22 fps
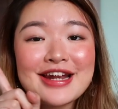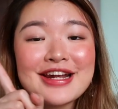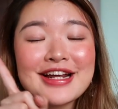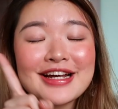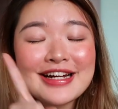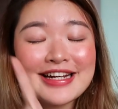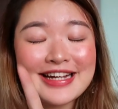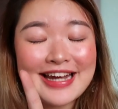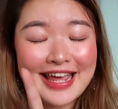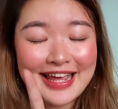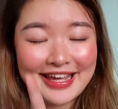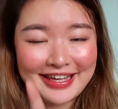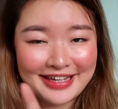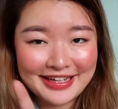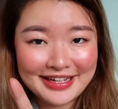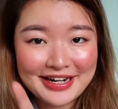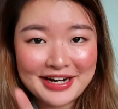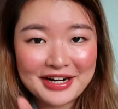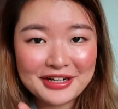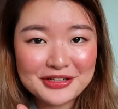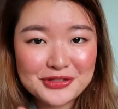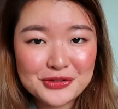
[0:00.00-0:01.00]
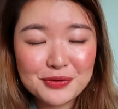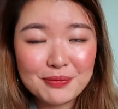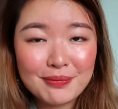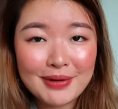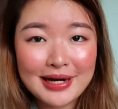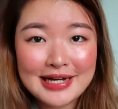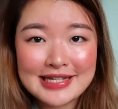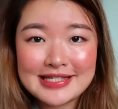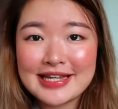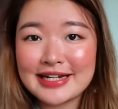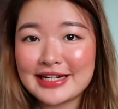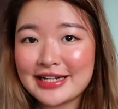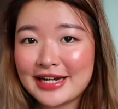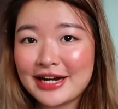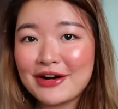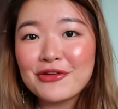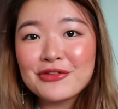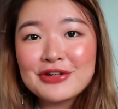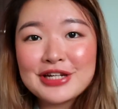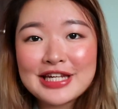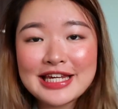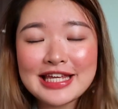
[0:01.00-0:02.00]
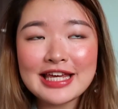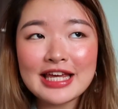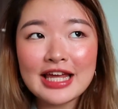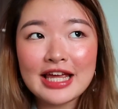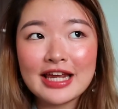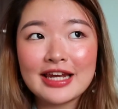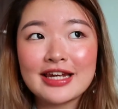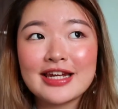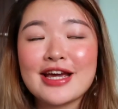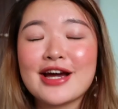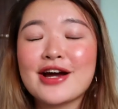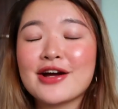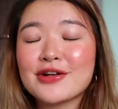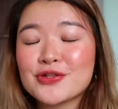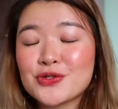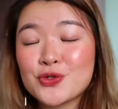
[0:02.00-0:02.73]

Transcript: the naked ajumas. Like, they're only in their